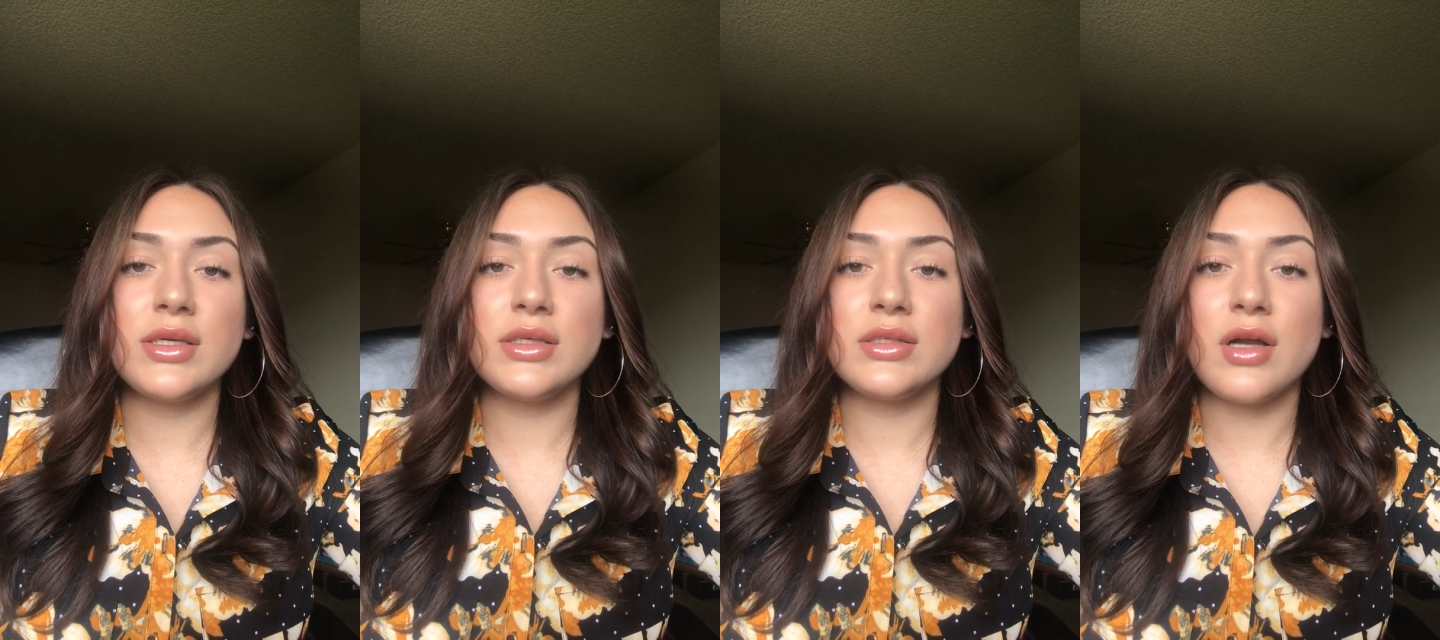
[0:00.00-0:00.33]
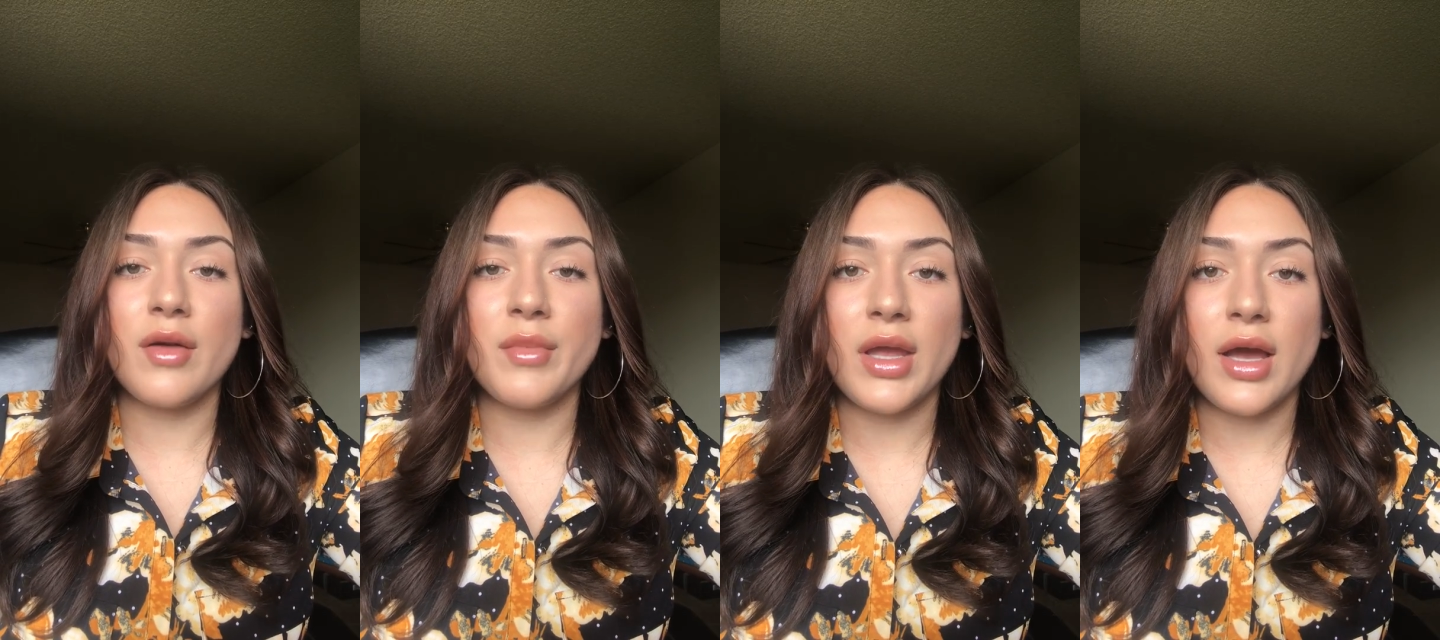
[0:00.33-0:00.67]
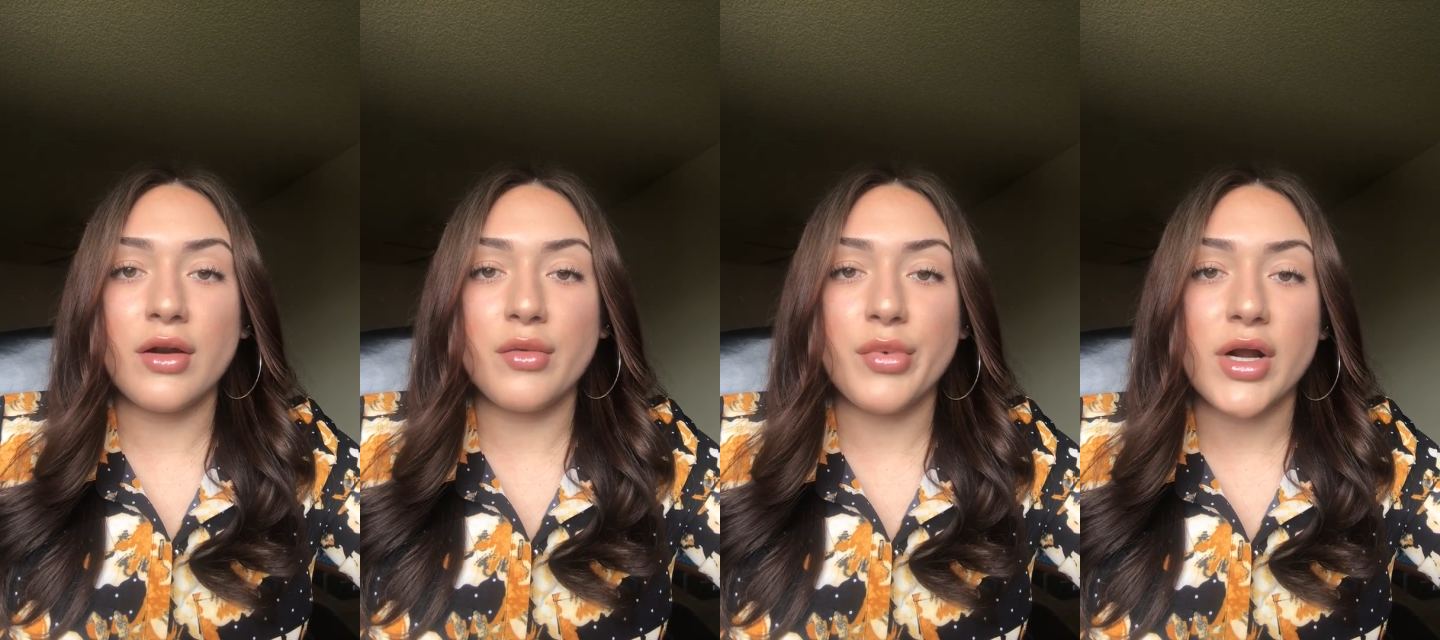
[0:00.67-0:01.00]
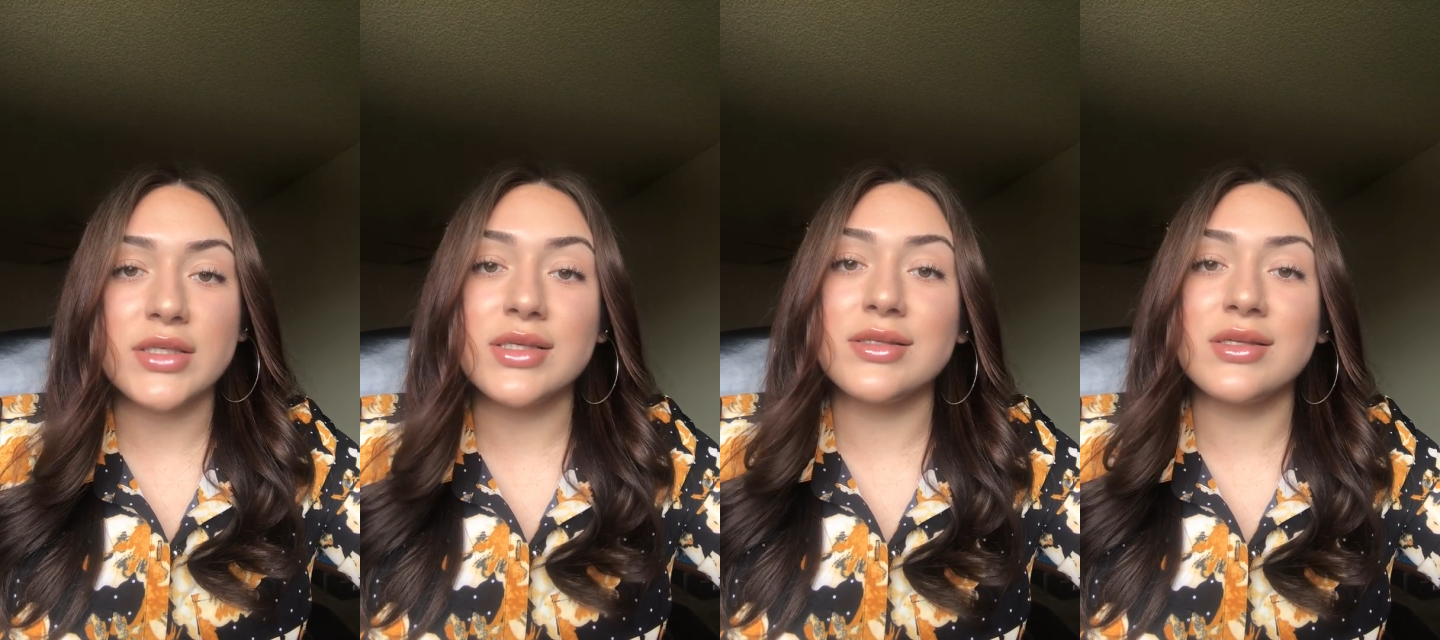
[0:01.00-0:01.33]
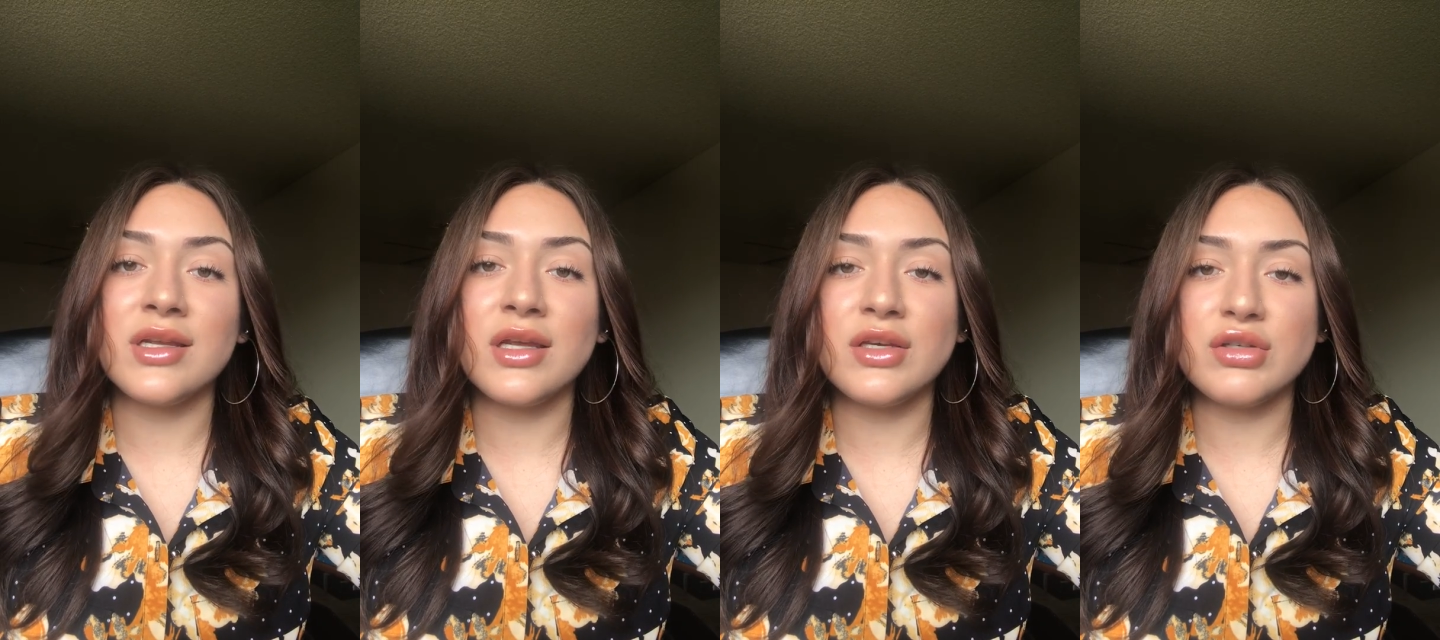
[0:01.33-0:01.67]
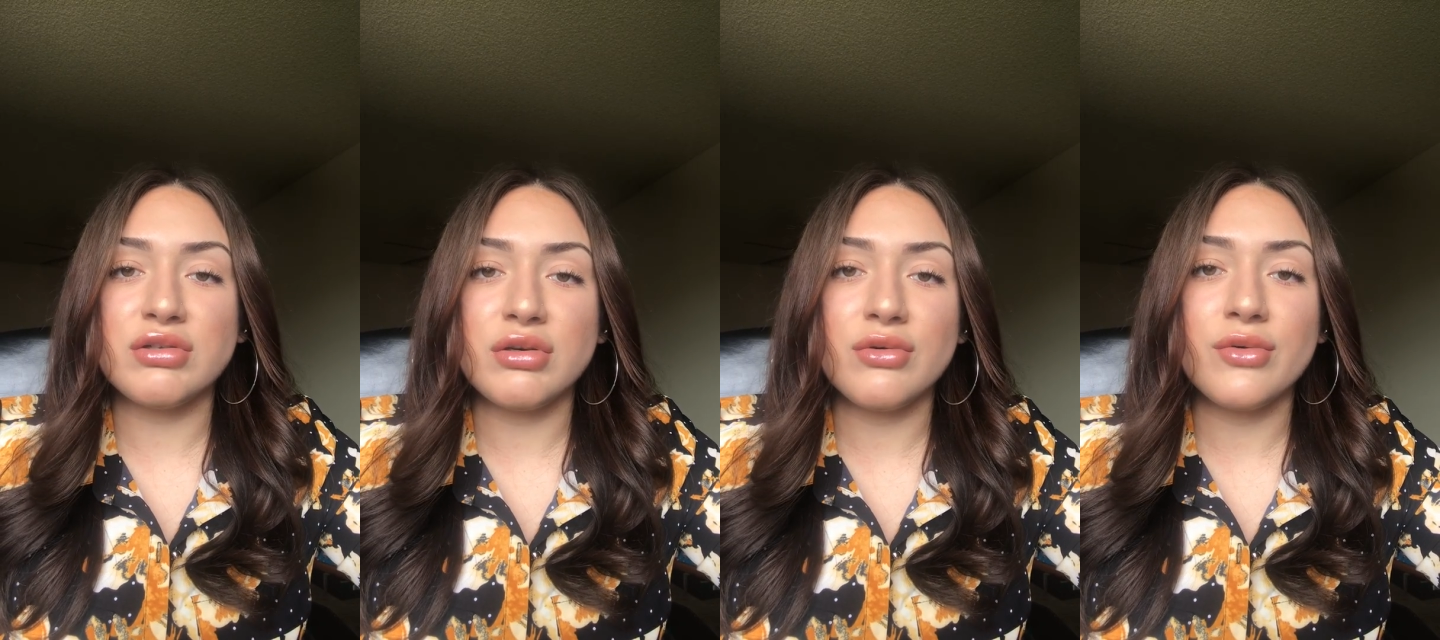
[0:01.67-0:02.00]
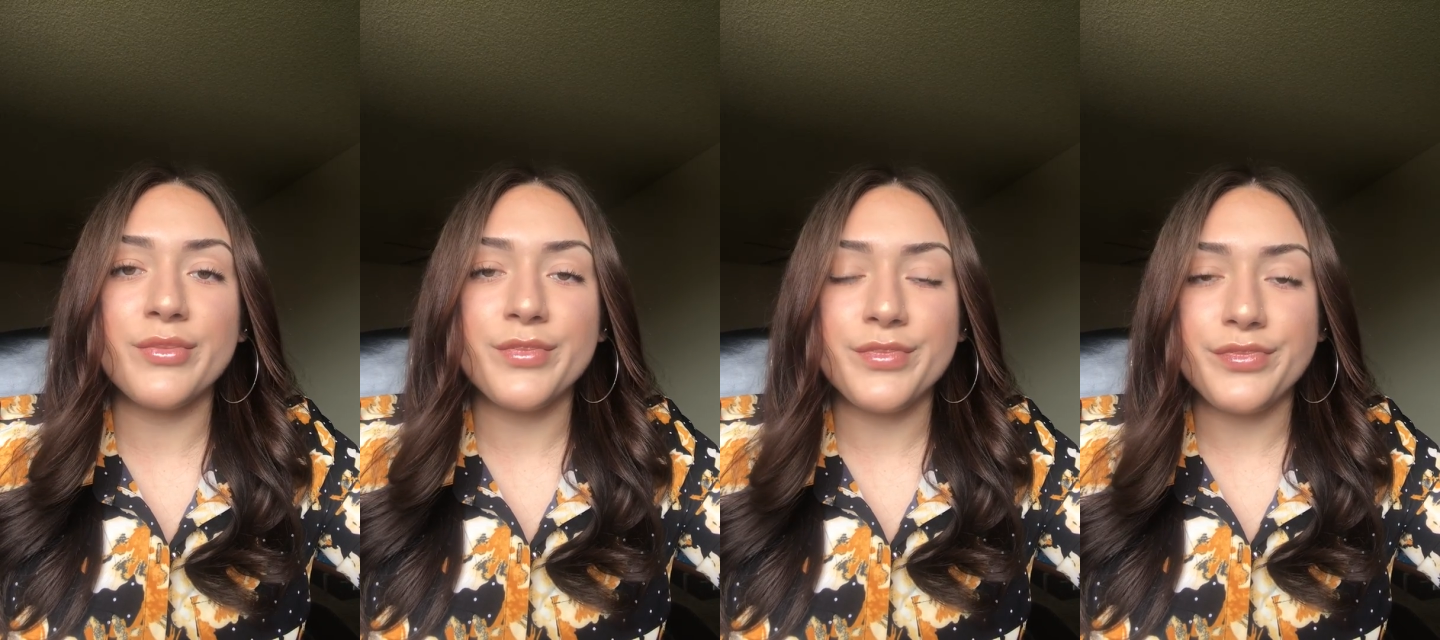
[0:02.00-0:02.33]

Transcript: he's taught me how to process an issue,